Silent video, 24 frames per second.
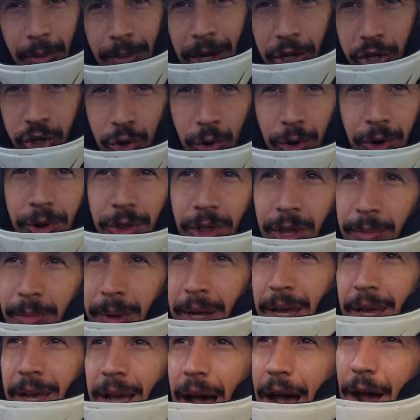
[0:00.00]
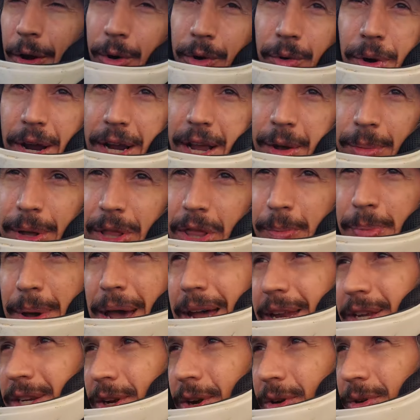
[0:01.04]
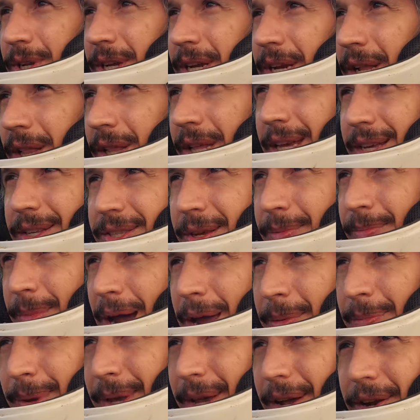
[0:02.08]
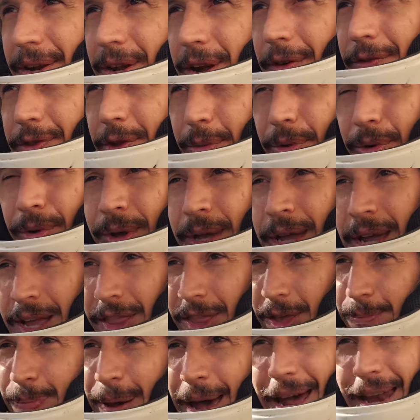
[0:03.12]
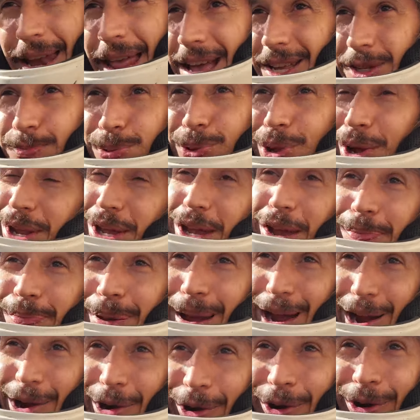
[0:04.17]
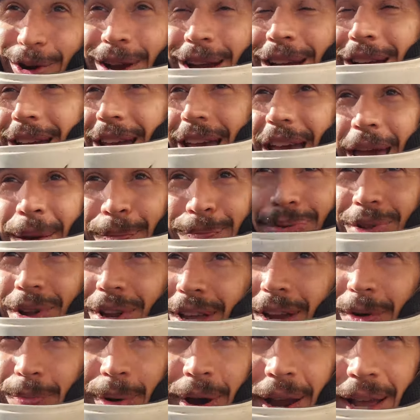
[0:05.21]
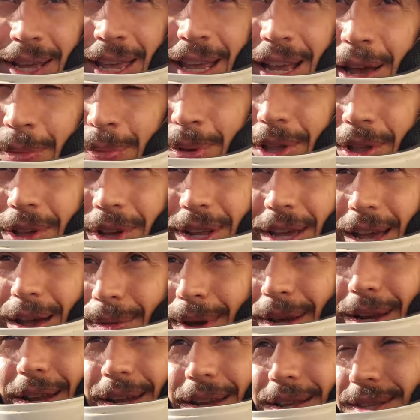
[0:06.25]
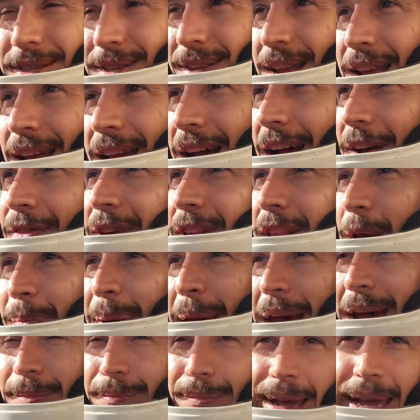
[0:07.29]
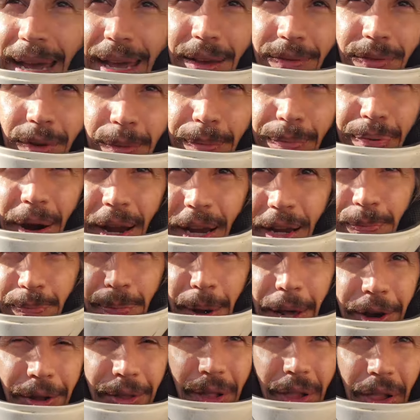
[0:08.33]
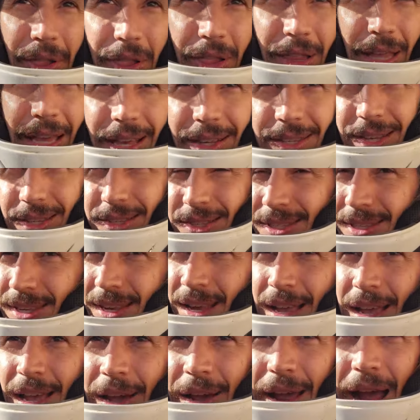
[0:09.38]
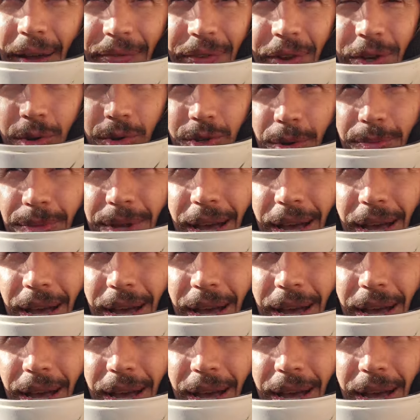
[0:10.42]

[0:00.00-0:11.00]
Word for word: a bit shorter than me, I would recommend the Patton. You don't need a Lynx, it might be uncomfortable. The Patton has plenty of power and plenty of braking ability. I mean, it's, I think the Patton may even brake better than the Lynx. It's, have to do some